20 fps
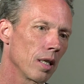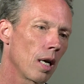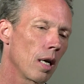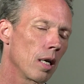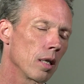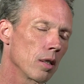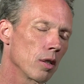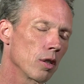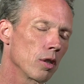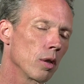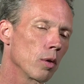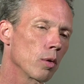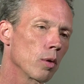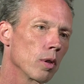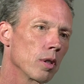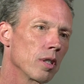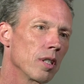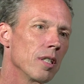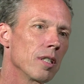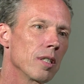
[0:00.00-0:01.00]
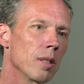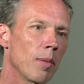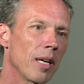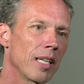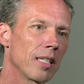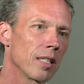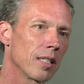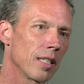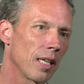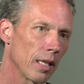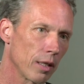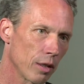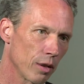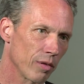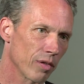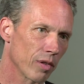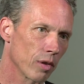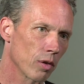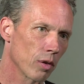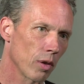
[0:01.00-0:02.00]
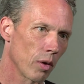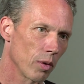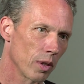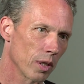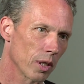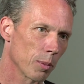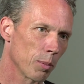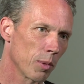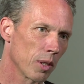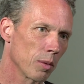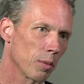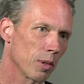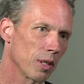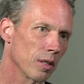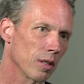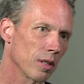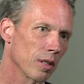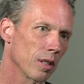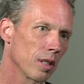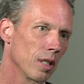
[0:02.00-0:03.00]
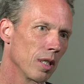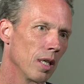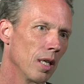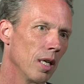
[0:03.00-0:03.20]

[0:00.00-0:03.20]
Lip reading: are the so-called systematic negative control experiments,